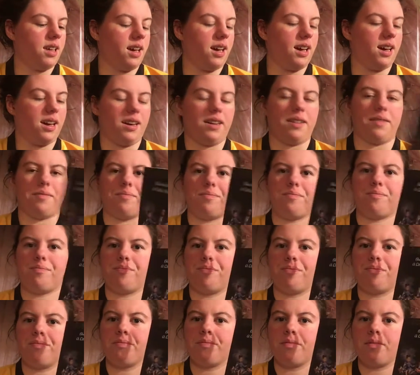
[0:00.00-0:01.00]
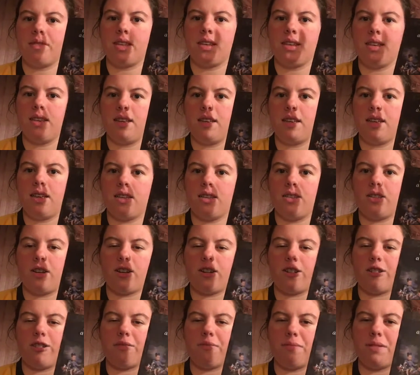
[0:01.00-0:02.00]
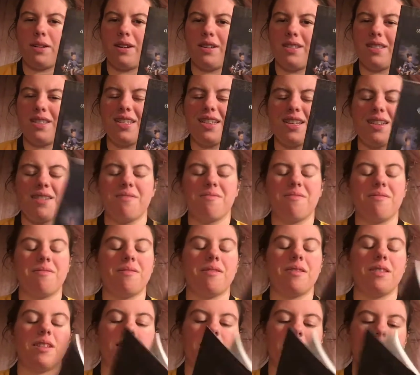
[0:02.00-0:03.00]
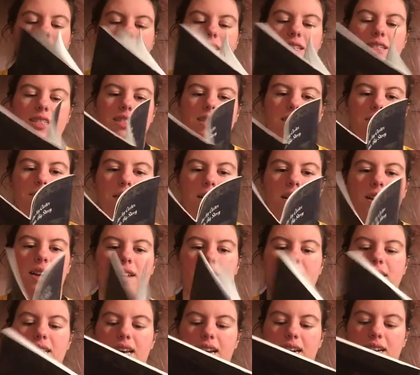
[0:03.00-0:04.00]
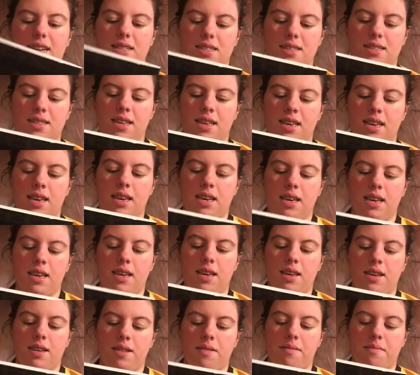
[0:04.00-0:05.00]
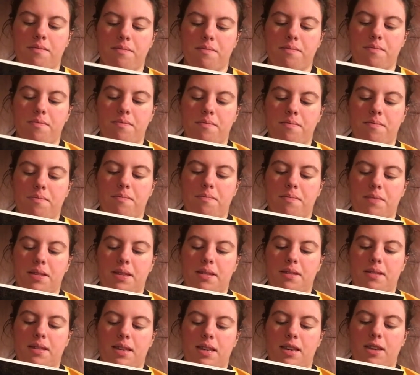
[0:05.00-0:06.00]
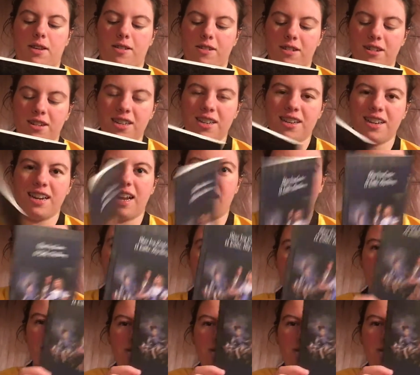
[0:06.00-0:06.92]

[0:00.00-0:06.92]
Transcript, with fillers: um, Daughter of Beyonce, and this is by Tess McConan. I